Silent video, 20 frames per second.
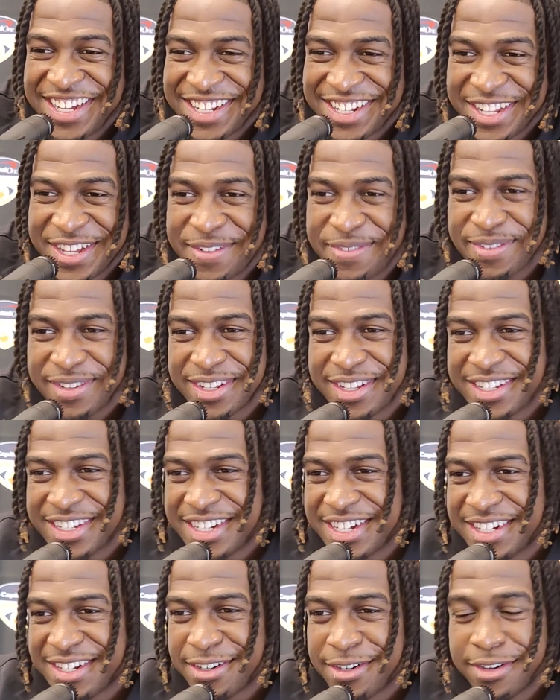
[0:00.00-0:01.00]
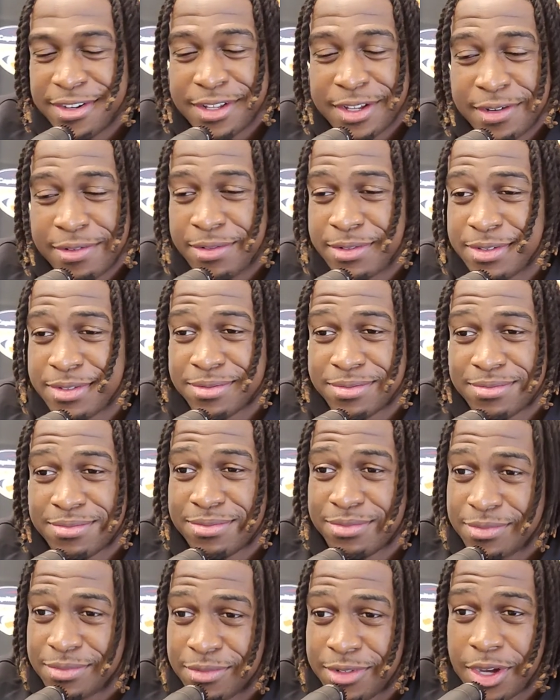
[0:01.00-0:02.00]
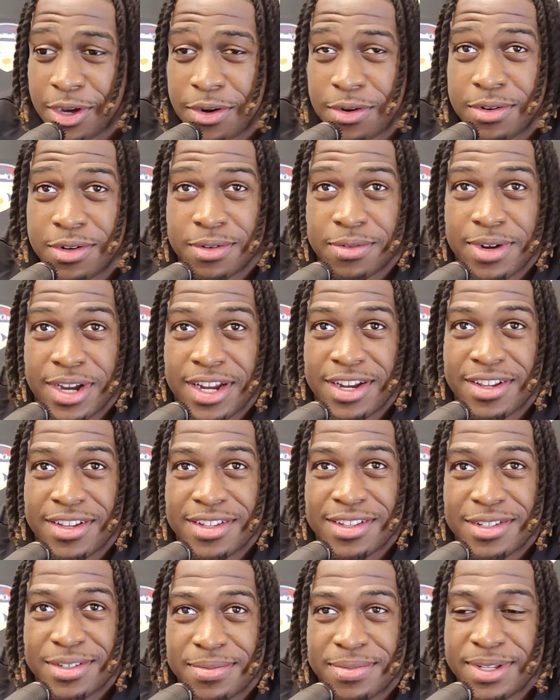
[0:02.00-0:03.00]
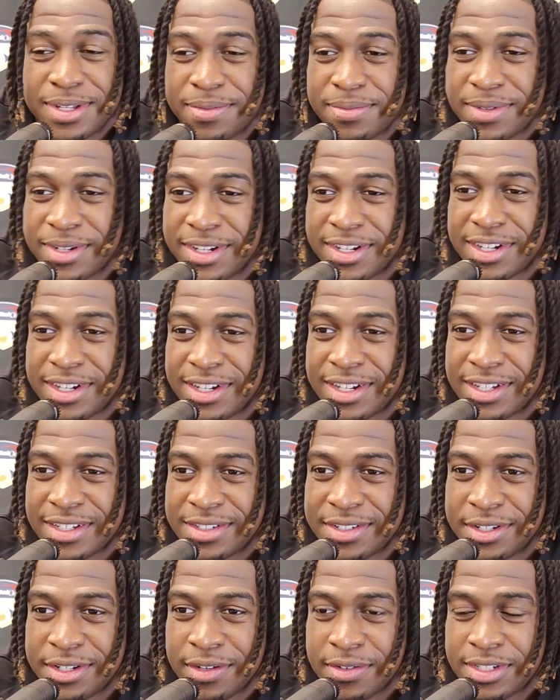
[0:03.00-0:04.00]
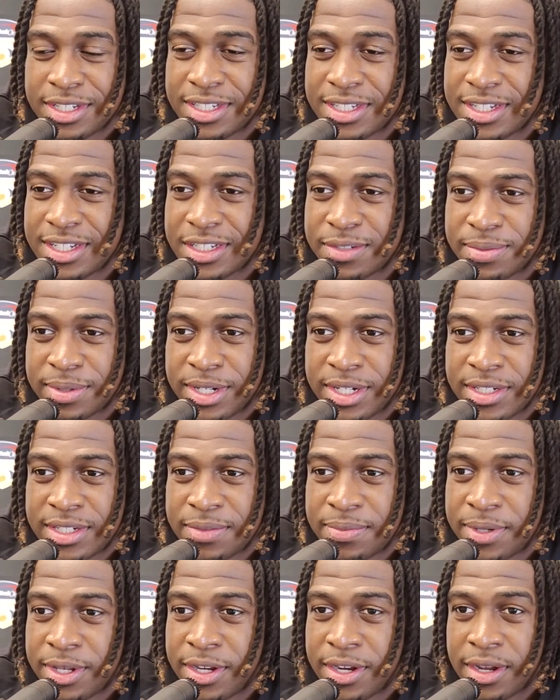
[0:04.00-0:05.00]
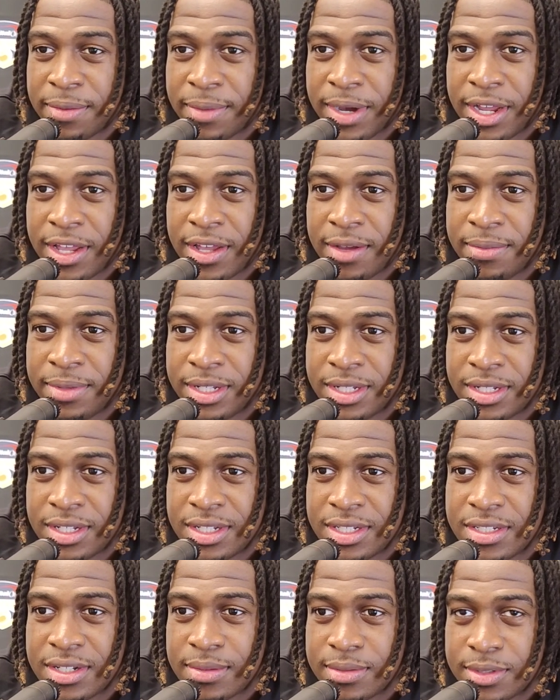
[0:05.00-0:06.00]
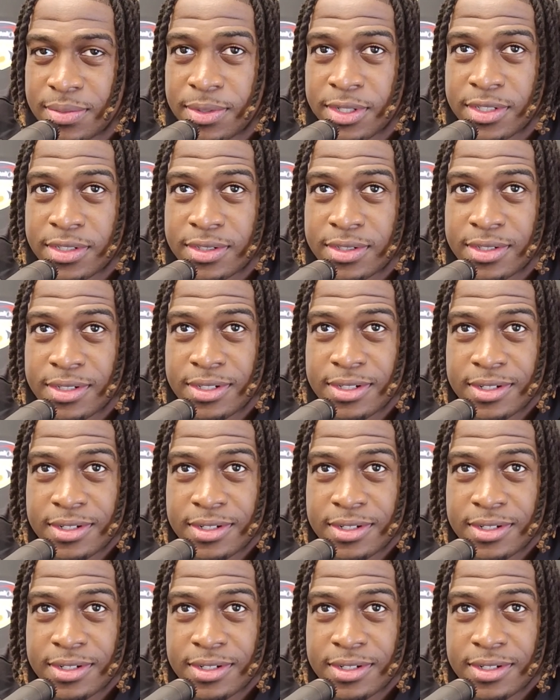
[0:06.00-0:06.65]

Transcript: Yeah, definitely. Earlier it was cold and rainy a little bit, but you know, just the experience to be here in Miami is something special.